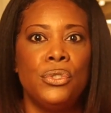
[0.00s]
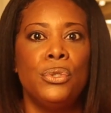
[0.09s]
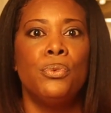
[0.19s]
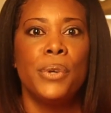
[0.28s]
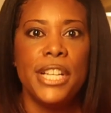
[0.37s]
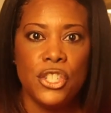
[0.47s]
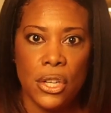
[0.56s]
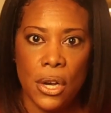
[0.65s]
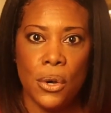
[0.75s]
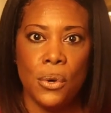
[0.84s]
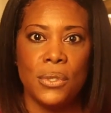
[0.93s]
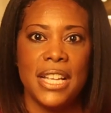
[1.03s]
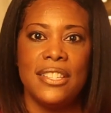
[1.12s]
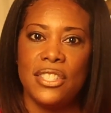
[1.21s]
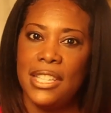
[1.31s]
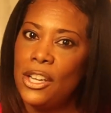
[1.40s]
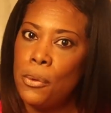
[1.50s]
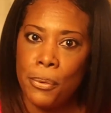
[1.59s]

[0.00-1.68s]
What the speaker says: to reach goals and still